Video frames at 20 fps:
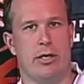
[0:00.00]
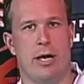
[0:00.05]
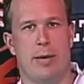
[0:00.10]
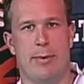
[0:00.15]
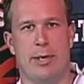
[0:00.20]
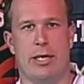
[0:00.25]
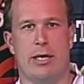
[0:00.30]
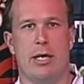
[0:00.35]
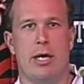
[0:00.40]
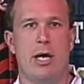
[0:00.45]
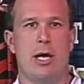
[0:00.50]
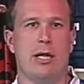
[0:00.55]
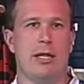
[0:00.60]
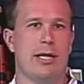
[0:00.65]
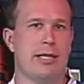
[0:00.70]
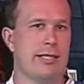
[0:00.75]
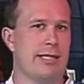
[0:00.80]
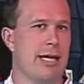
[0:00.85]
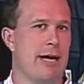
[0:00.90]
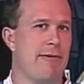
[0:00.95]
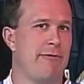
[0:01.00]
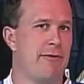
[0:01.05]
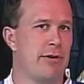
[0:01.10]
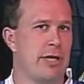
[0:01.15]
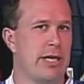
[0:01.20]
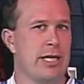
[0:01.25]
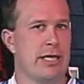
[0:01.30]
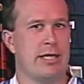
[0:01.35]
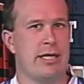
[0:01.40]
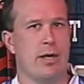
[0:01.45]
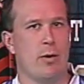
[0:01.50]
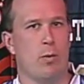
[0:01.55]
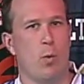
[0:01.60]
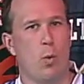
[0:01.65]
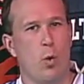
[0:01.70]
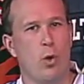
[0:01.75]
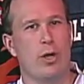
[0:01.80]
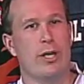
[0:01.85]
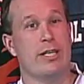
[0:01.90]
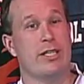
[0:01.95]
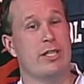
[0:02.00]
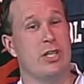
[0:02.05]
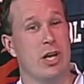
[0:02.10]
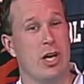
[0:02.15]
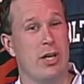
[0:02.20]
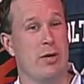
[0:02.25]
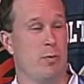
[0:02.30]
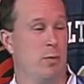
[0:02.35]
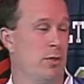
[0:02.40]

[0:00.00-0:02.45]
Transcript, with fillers: I mean, let's not forget that Warrick Dunn